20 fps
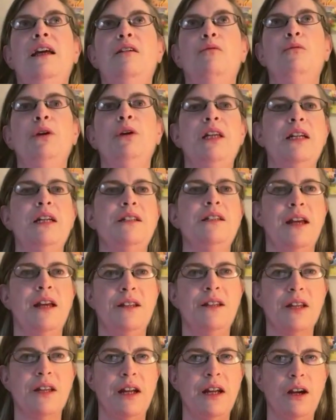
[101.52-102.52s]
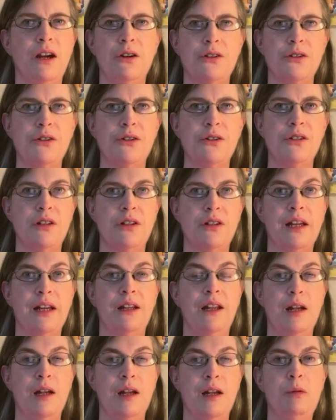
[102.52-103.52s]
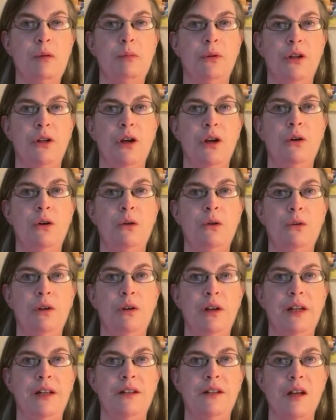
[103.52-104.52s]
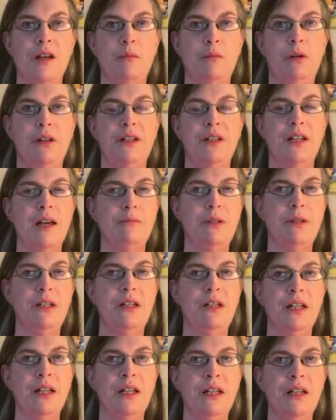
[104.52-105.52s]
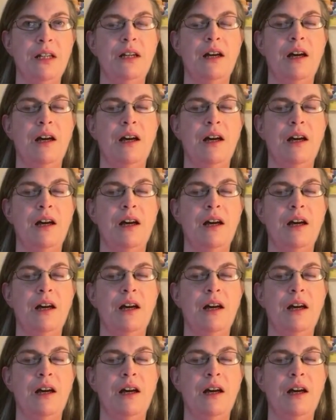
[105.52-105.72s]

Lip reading: really intense characters, like a lot of people know in Double Indemnity,